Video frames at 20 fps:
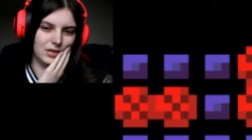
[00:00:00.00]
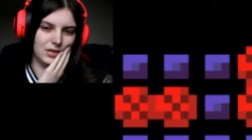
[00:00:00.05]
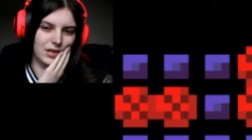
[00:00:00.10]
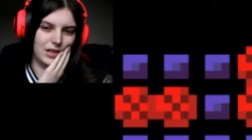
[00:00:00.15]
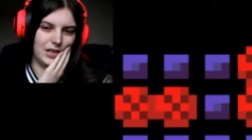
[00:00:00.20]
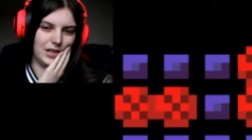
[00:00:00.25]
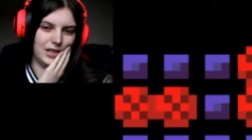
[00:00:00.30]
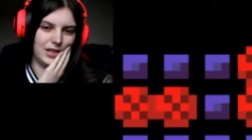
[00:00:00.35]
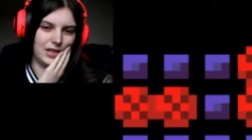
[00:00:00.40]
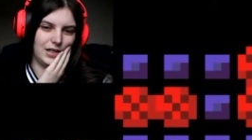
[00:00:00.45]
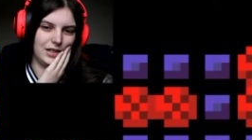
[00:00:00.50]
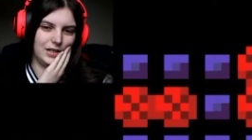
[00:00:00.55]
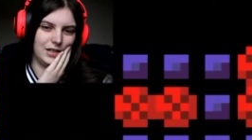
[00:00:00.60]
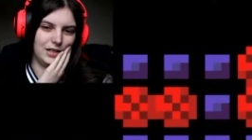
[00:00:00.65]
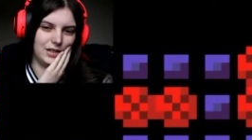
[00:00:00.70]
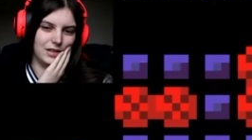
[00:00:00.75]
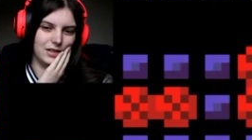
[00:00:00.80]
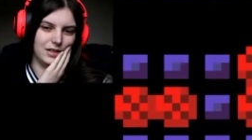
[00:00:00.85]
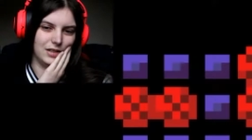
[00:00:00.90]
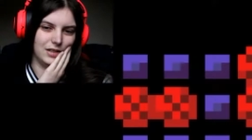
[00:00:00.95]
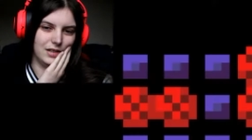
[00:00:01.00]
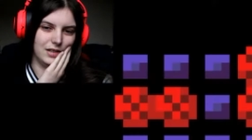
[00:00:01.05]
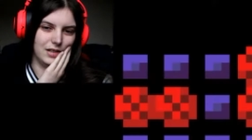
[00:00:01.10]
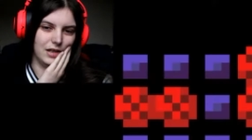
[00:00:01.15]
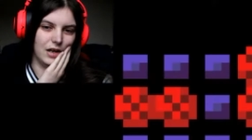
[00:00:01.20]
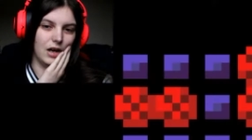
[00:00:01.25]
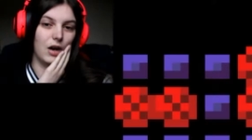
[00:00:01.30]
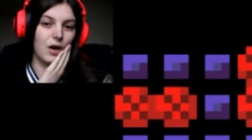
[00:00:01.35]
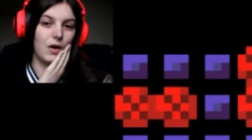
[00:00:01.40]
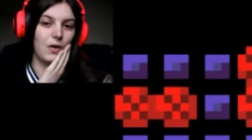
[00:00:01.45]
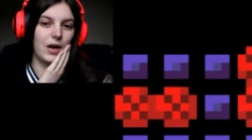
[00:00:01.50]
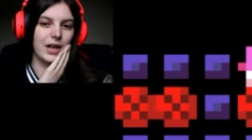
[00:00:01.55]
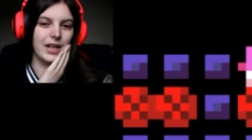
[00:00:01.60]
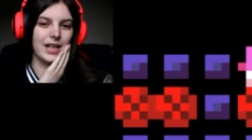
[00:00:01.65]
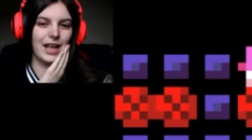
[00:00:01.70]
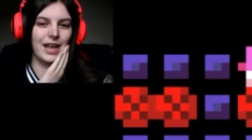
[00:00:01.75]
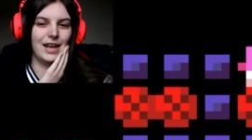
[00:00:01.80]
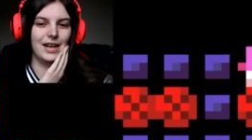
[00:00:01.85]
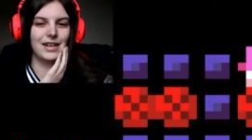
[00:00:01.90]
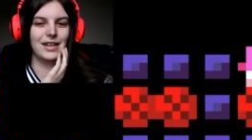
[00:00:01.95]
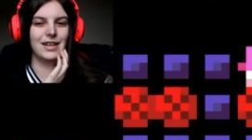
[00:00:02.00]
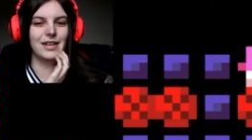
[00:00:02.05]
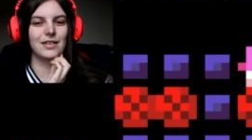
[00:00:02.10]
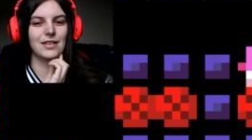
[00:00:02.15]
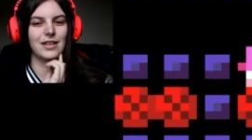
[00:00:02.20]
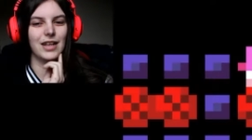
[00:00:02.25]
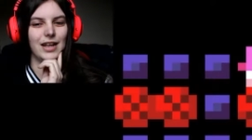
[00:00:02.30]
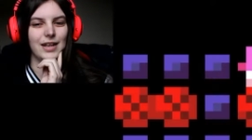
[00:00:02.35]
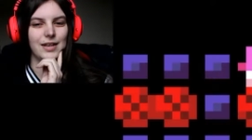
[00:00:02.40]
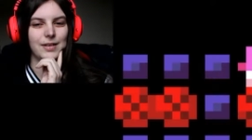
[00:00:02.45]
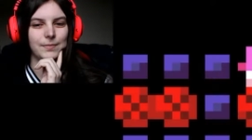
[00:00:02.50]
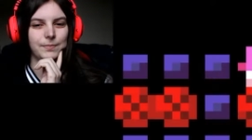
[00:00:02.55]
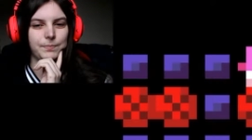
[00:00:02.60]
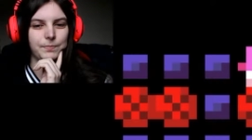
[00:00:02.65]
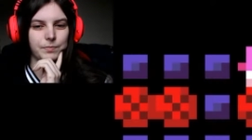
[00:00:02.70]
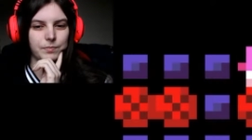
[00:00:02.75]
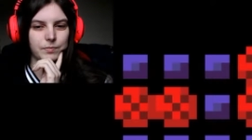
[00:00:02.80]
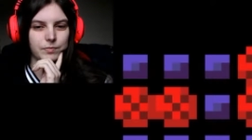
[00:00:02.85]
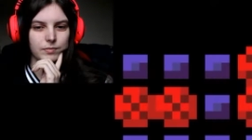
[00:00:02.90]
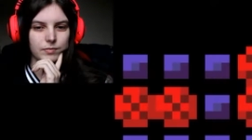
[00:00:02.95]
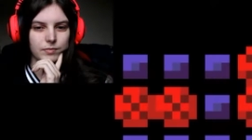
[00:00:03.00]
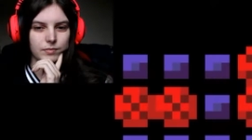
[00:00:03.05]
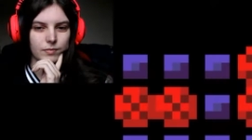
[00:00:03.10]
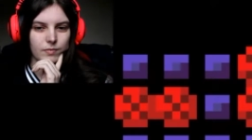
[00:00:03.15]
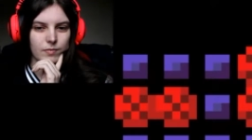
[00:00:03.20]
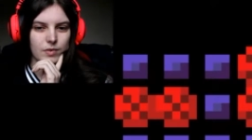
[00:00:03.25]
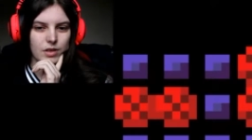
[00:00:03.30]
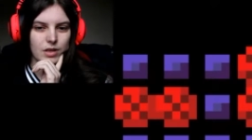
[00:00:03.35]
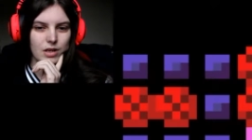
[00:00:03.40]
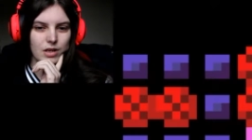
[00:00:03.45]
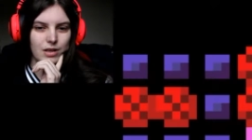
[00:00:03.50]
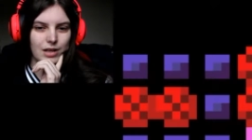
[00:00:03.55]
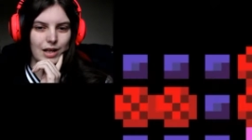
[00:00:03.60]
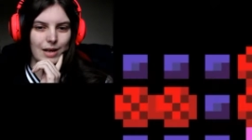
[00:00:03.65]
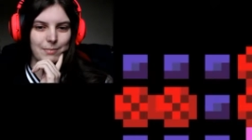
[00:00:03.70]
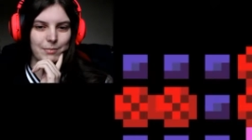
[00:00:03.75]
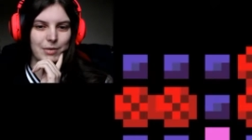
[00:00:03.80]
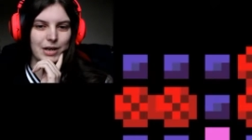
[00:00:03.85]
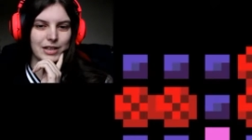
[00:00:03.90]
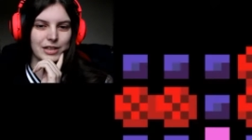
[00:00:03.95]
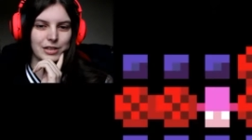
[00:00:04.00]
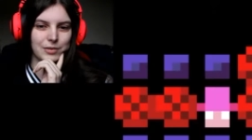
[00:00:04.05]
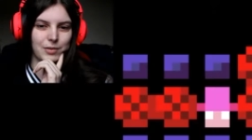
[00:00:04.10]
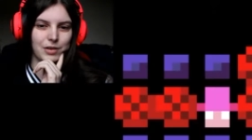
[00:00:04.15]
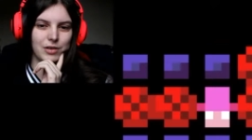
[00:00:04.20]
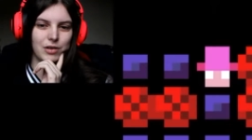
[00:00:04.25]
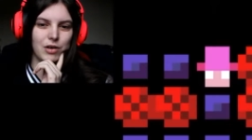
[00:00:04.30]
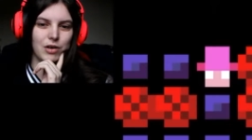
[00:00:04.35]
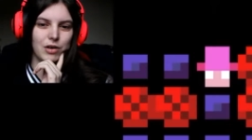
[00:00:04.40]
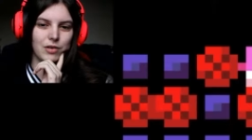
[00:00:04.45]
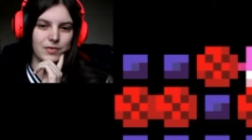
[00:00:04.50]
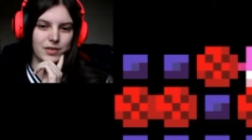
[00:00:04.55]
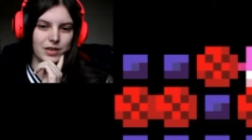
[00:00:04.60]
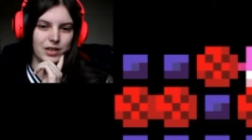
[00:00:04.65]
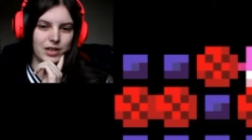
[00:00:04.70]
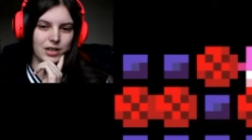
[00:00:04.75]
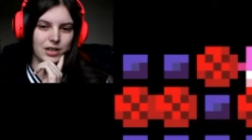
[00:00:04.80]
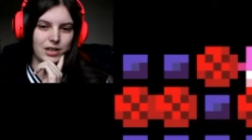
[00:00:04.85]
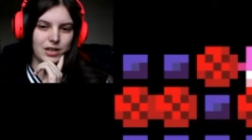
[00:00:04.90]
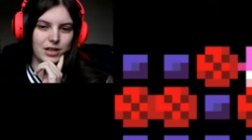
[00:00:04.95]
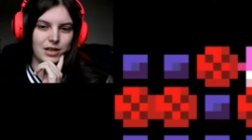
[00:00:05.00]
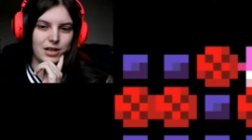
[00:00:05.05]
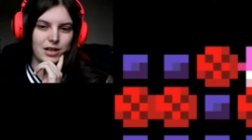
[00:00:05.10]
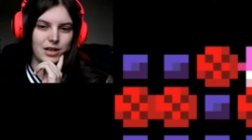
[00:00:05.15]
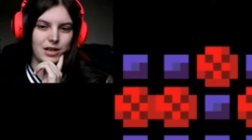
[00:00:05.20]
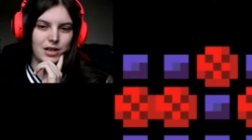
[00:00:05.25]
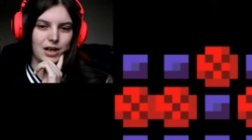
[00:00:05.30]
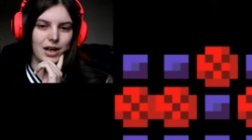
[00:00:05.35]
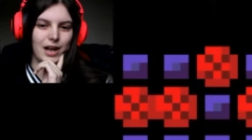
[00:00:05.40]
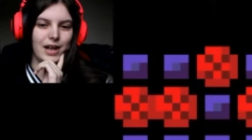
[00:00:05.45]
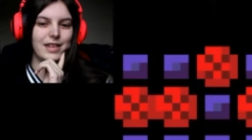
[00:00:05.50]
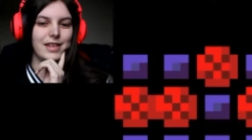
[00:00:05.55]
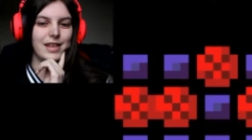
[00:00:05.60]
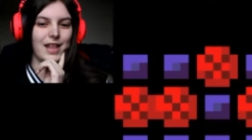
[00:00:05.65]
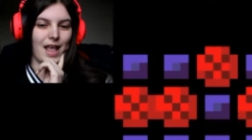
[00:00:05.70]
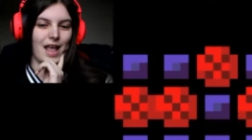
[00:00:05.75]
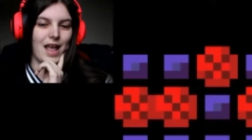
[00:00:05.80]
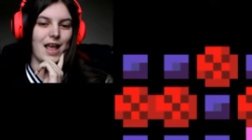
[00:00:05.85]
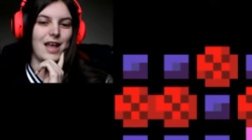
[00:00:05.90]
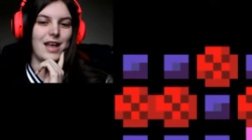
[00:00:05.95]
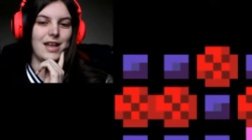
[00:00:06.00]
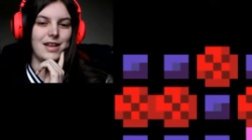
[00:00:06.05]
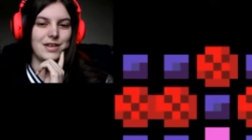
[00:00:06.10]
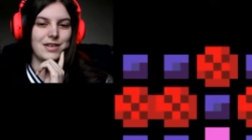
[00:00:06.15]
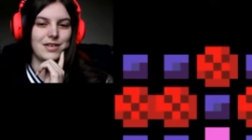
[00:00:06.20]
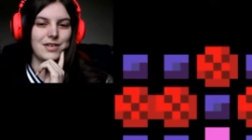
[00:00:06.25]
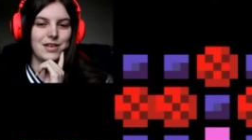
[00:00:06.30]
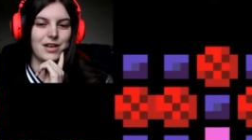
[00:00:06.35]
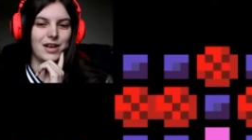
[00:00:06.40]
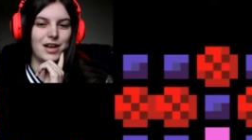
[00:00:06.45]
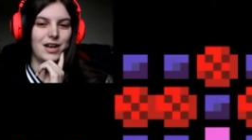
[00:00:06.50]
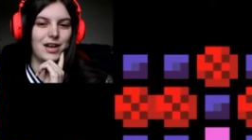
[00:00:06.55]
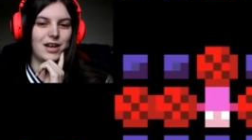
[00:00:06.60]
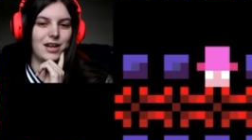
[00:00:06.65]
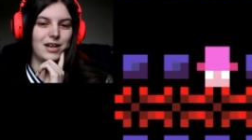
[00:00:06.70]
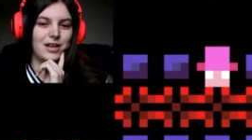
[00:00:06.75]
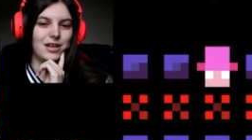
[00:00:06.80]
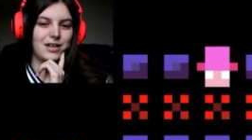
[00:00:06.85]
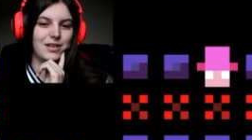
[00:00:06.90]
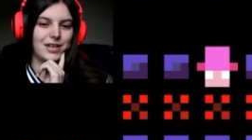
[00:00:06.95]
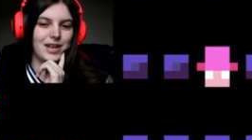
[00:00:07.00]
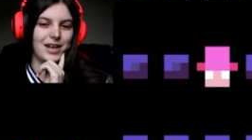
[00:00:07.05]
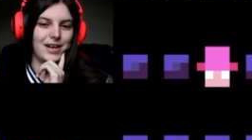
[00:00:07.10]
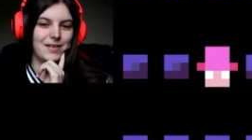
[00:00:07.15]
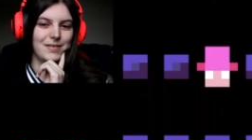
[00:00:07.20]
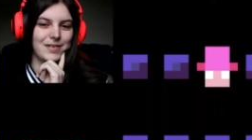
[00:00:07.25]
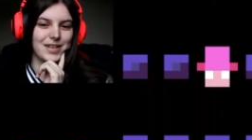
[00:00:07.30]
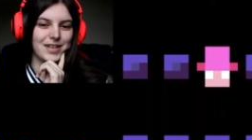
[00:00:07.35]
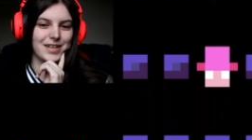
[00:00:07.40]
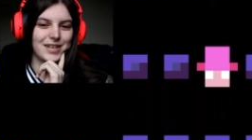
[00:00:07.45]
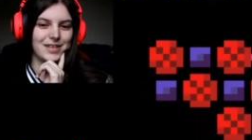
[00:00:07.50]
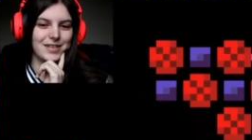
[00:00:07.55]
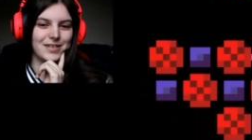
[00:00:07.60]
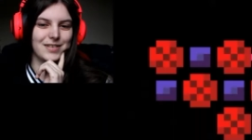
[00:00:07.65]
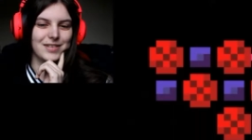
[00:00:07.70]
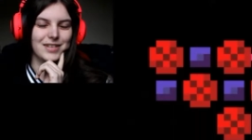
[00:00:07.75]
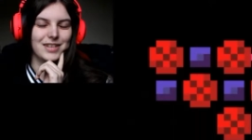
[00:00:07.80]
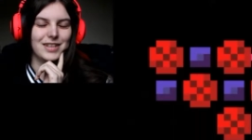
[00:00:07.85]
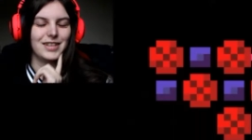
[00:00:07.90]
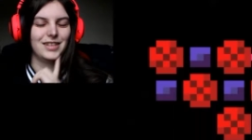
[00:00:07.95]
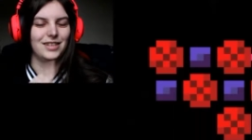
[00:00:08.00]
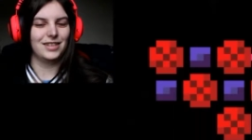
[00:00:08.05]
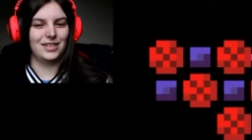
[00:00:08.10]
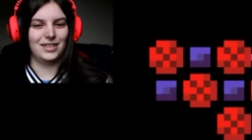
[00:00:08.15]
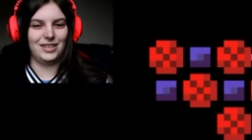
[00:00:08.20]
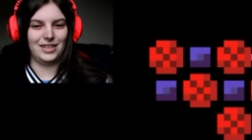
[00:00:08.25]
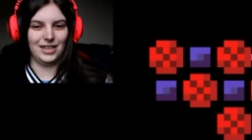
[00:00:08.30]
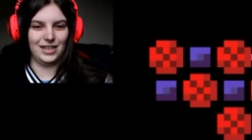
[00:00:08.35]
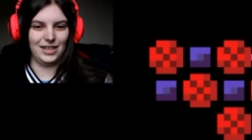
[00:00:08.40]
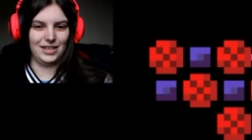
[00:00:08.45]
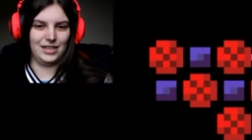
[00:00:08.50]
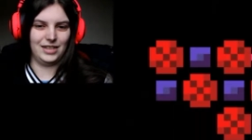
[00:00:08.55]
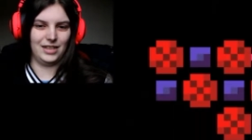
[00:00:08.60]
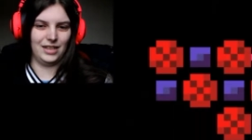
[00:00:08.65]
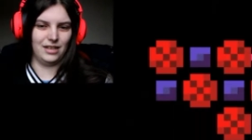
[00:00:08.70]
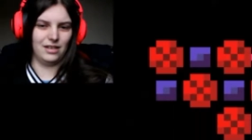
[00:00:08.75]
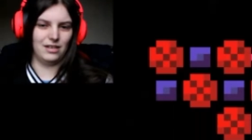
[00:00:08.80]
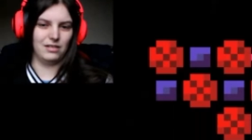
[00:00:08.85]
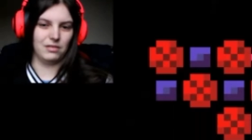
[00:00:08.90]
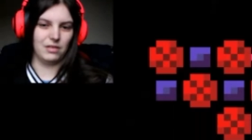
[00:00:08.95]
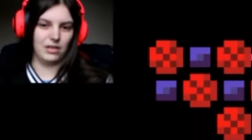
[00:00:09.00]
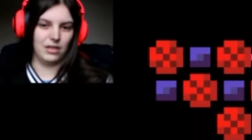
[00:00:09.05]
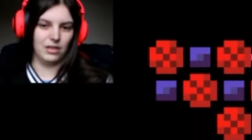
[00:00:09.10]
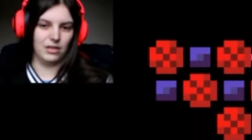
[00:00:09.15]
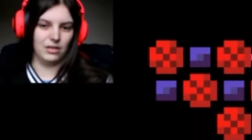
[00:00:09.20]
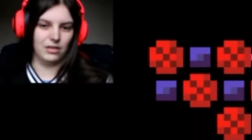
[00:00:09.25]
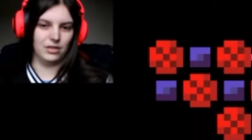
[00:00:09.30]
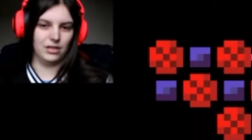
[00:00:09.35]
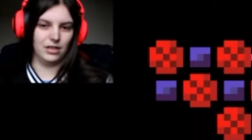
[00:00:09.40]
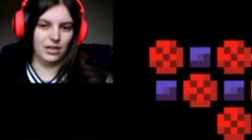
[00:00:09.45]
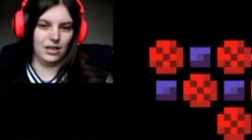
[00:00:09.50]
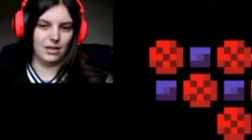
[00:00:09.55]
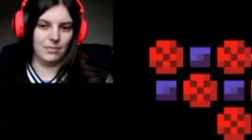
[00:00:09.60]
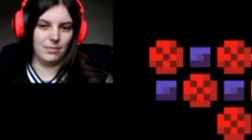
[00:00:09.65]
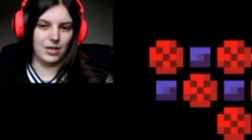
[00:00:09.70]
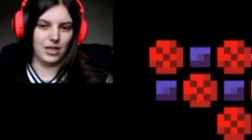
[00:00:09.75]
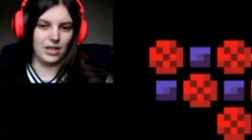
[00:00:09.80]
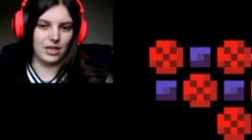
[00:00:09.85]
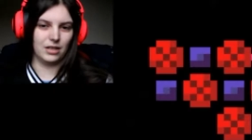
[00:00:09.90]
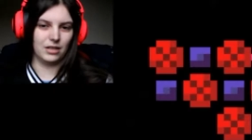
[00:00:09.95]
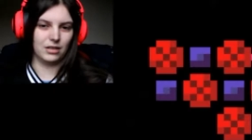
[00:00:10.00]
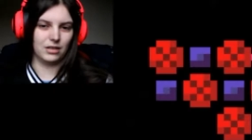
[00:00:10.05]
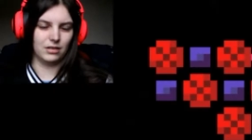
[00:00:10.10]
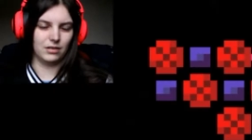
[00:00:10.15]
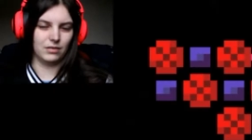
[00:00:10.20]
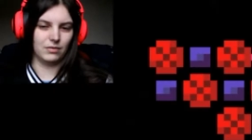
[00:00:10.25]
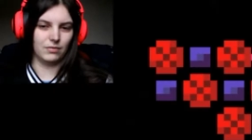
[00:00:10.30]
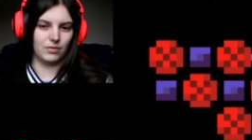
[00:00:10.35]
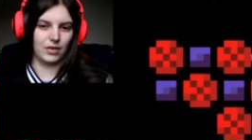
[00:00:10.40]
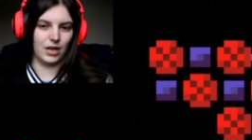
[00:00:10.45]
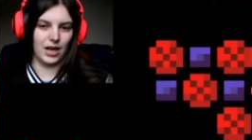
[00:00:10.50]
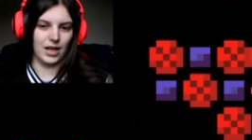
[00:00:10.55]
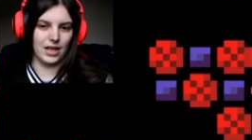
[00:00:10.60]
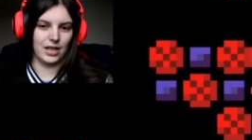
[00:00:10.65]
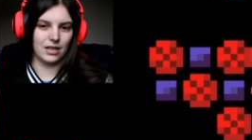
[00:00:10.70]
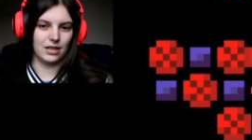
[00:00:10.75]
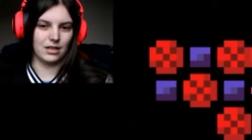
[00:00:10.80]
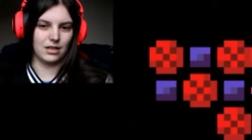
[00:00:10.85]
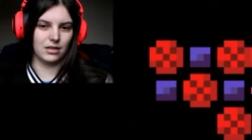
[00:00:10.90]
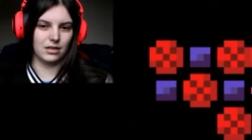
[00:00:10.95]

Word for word: And, oh, I get it now, okay. Then bring this one over, and then do, oh, there we go. Silly, oh god, silly me. Right.